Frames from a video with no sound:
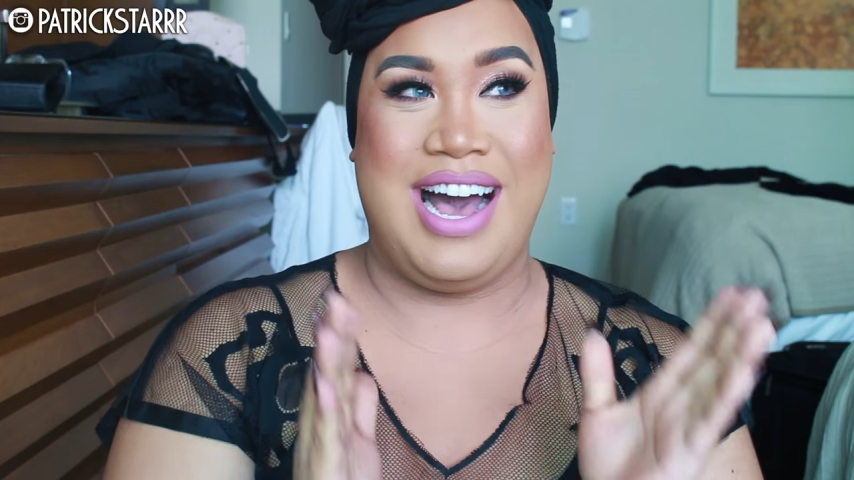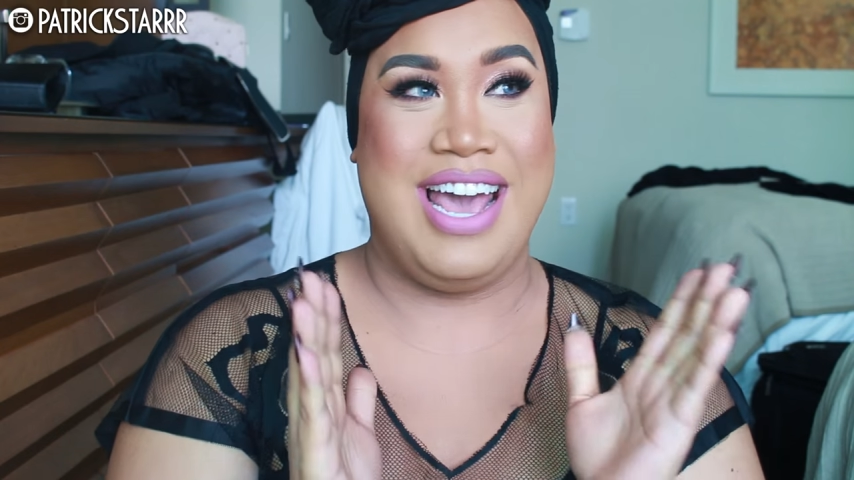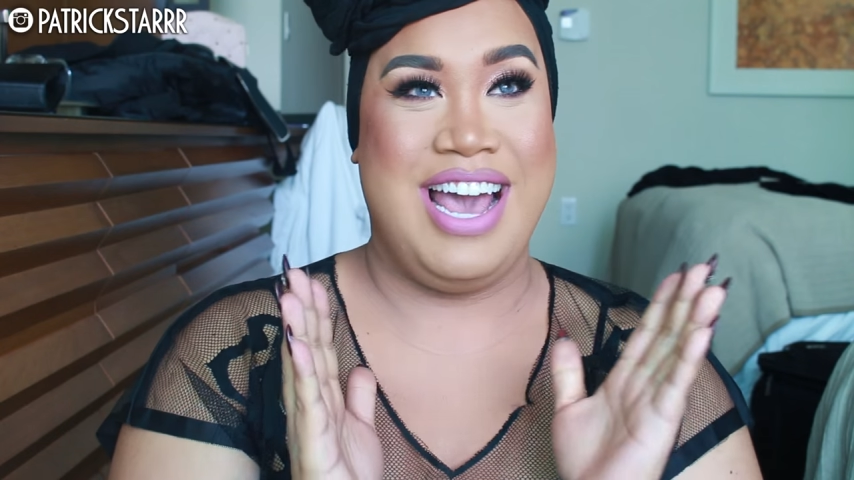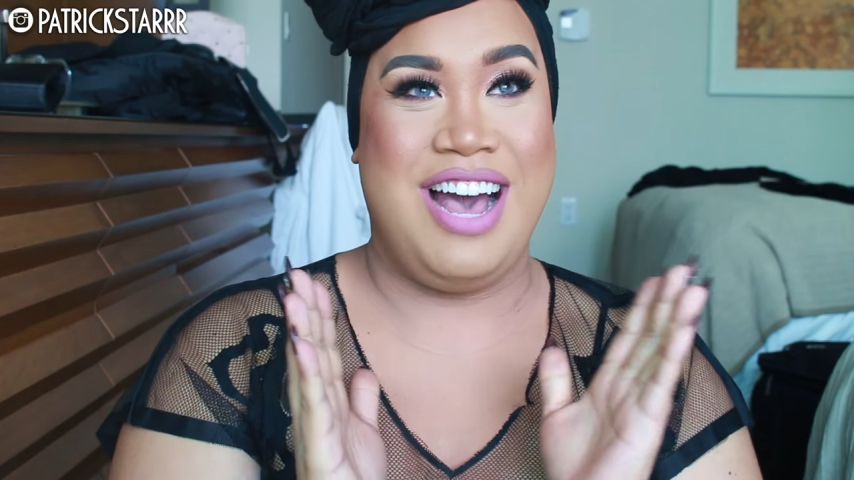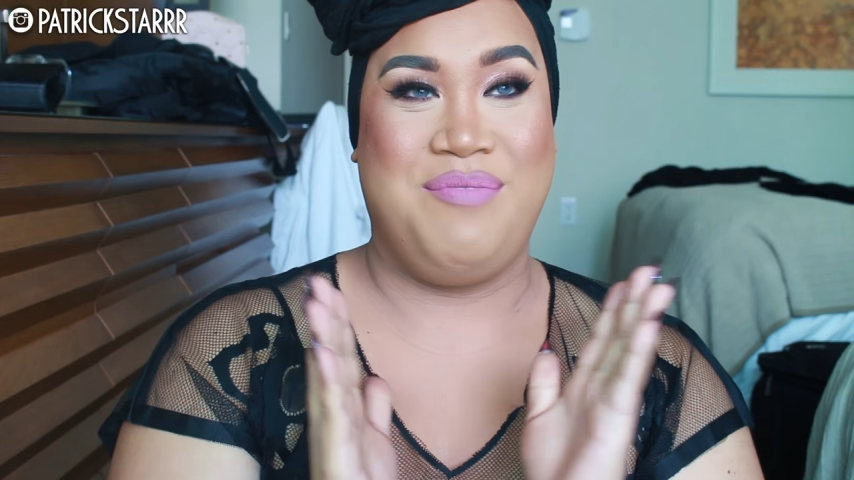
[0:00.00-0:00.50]

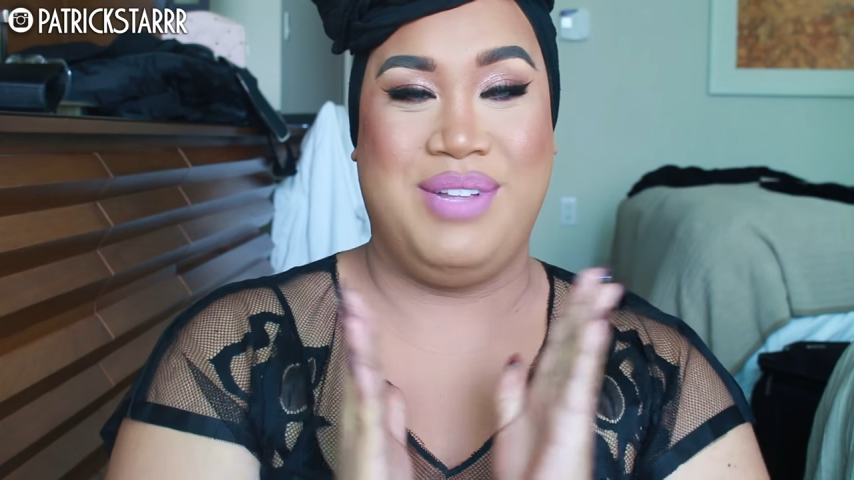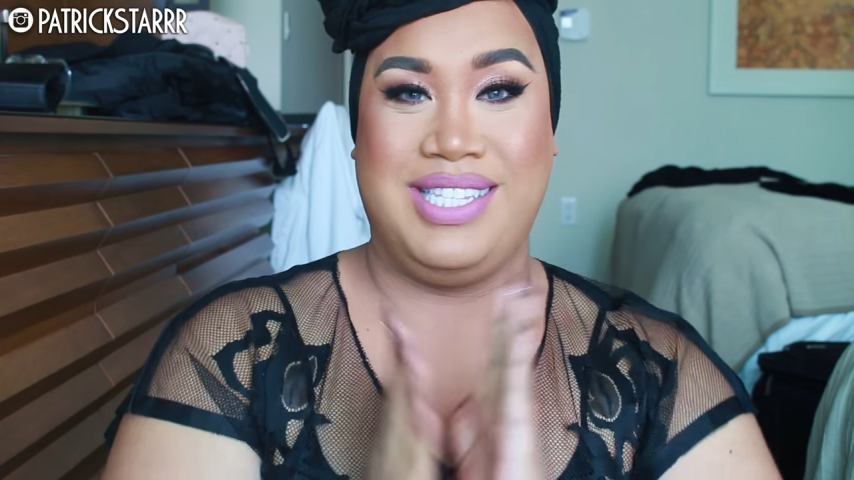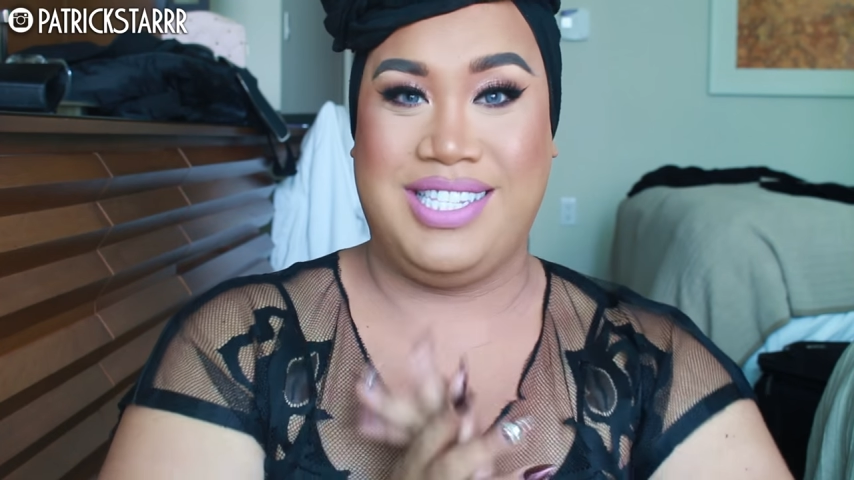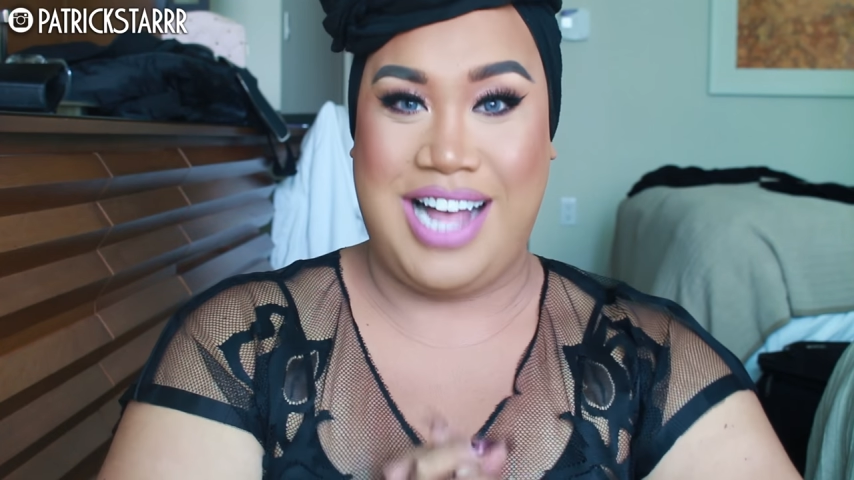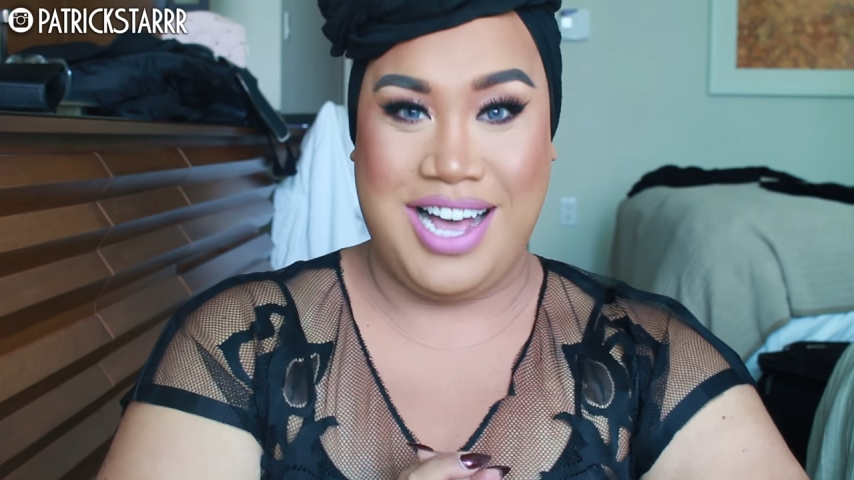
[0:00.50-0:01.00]
I have been
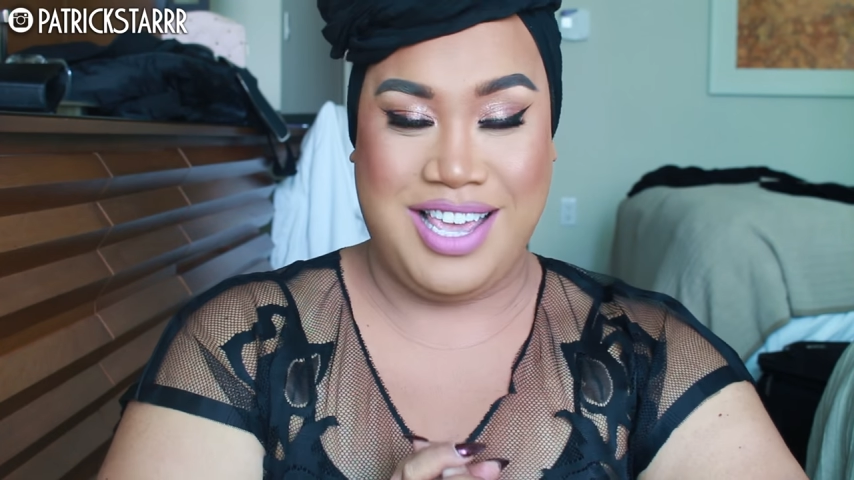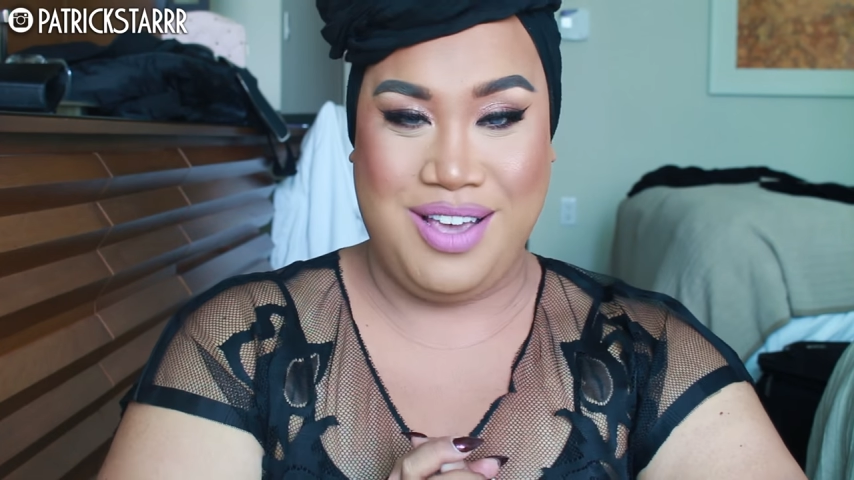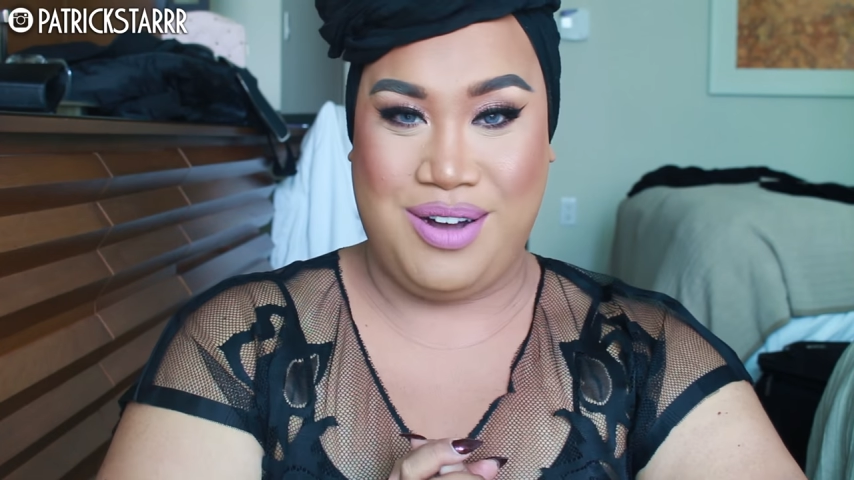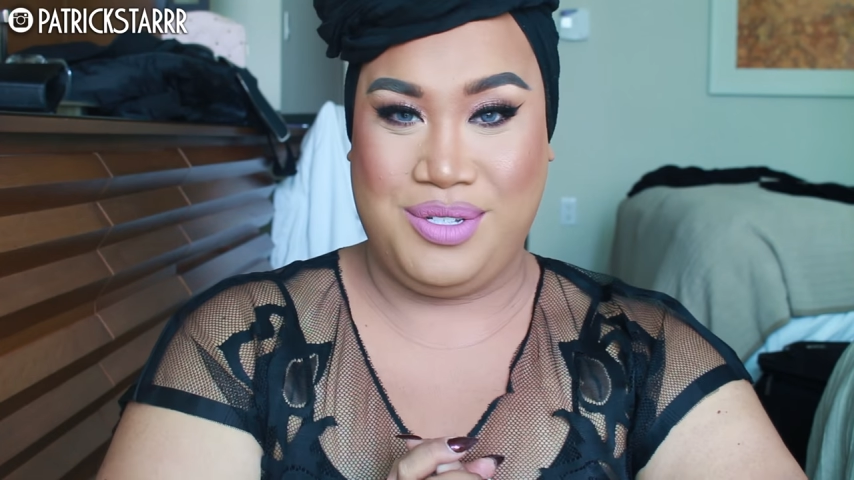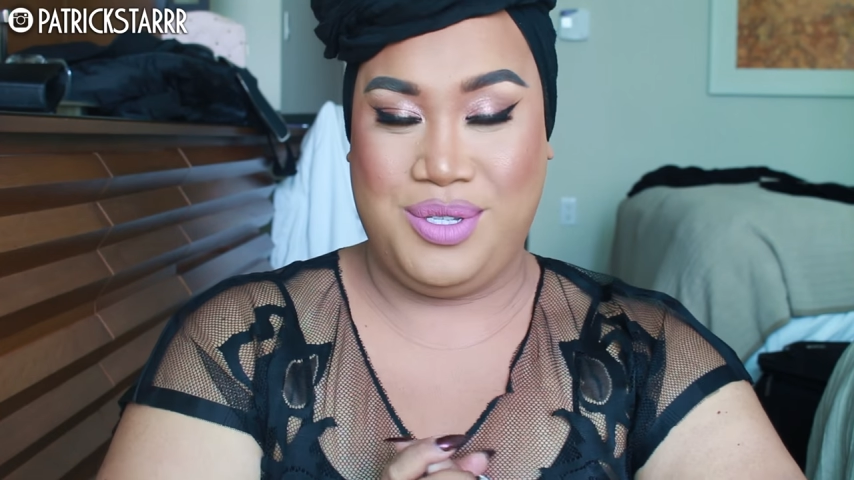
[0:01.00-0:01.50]

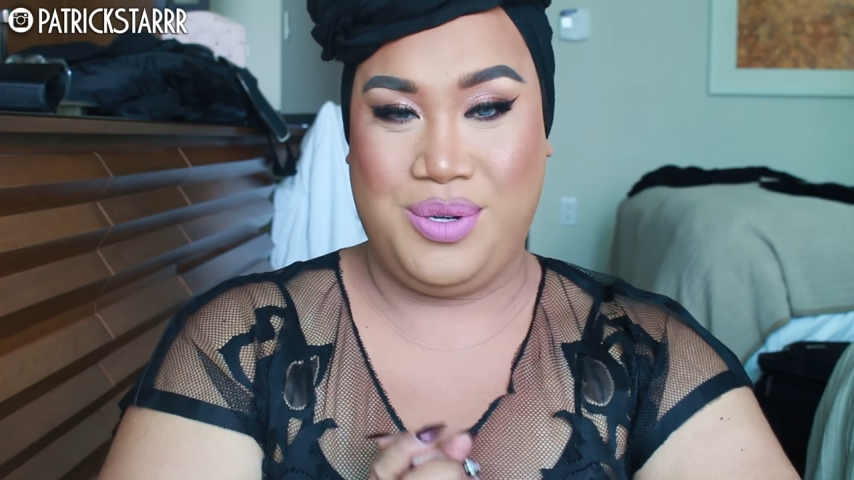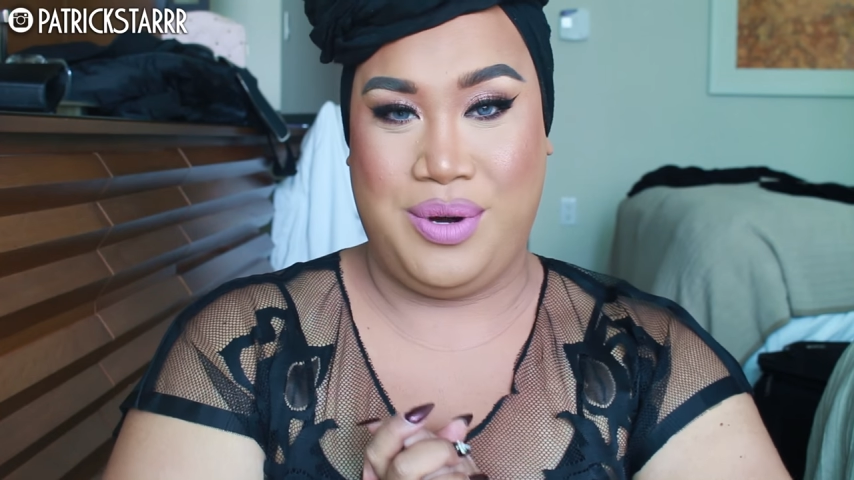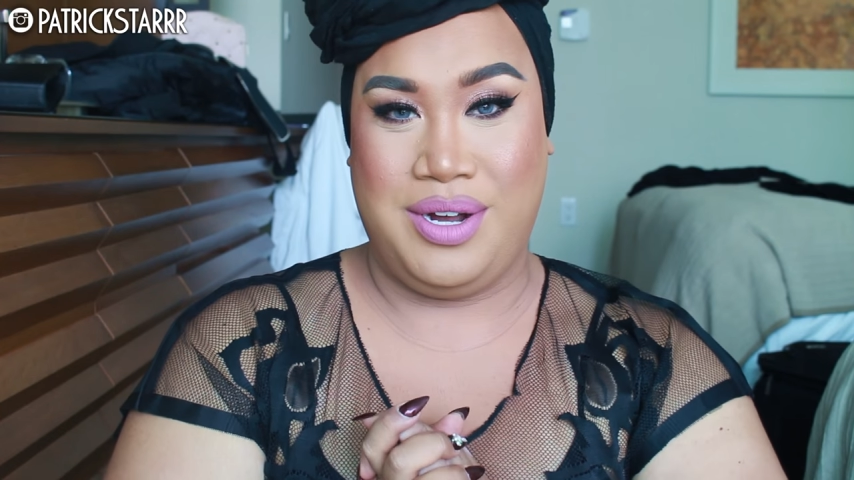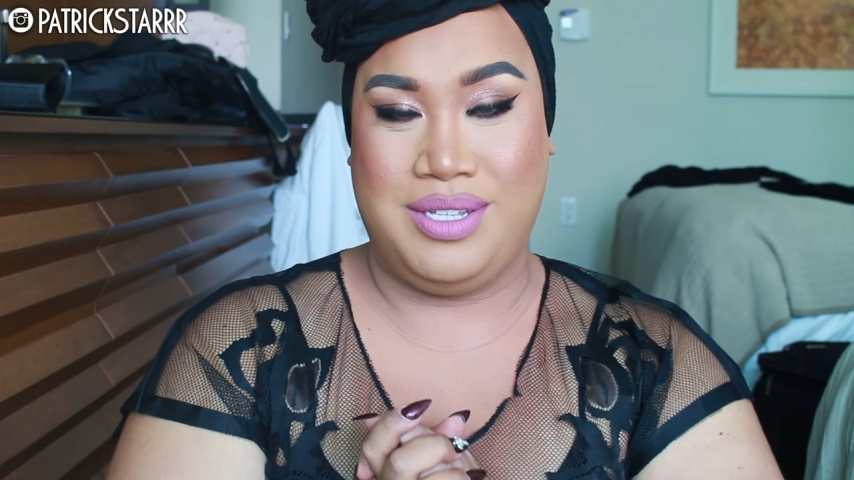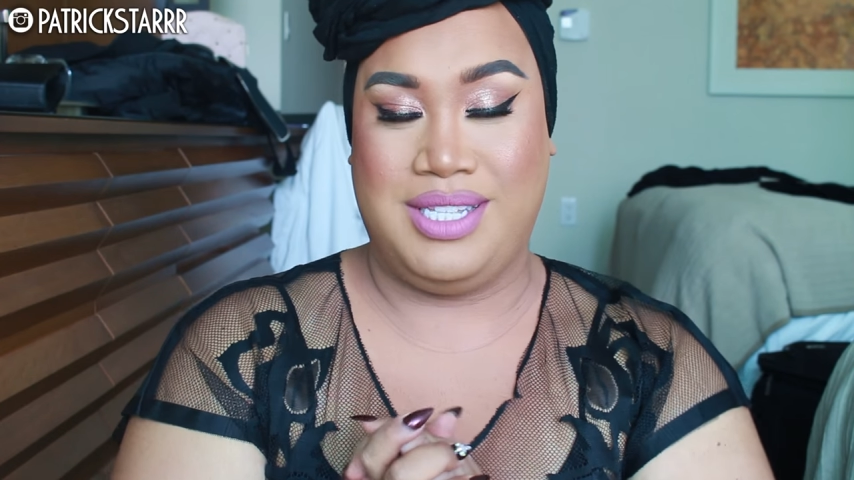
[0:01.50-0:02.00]
slacking on
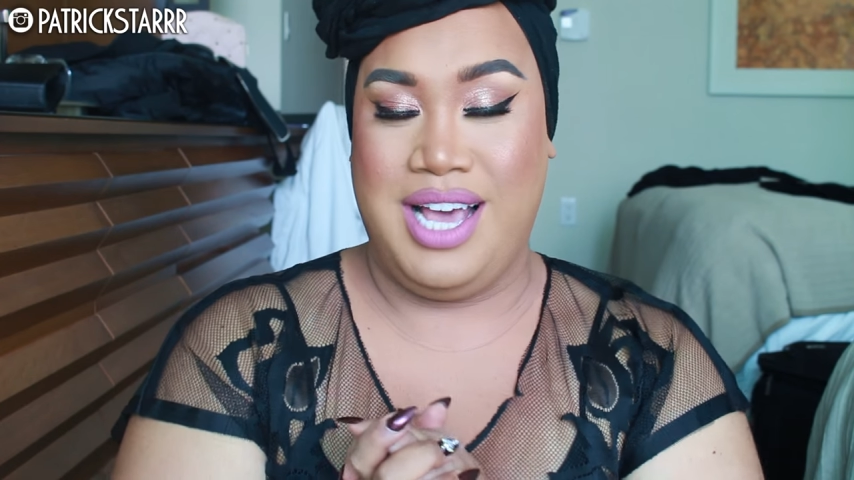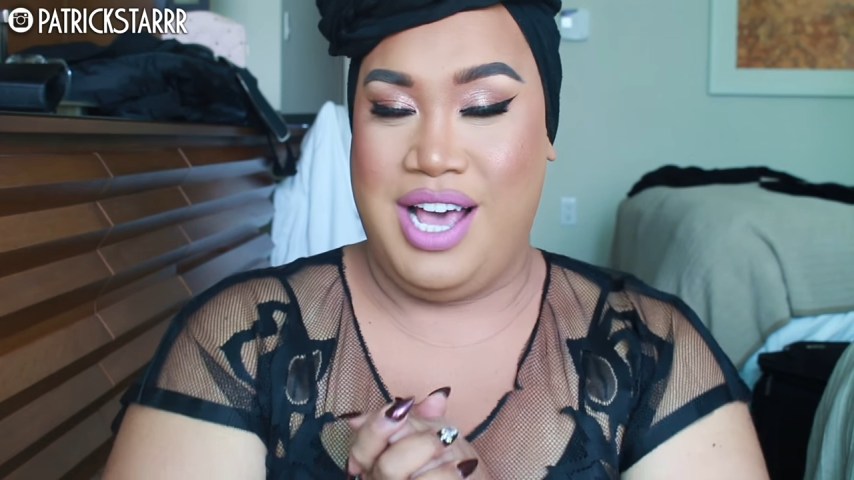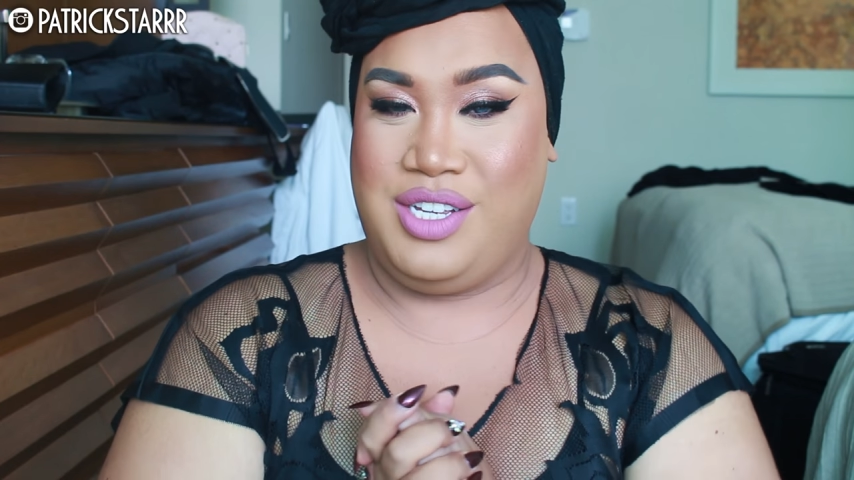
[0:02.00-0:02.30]
tutorials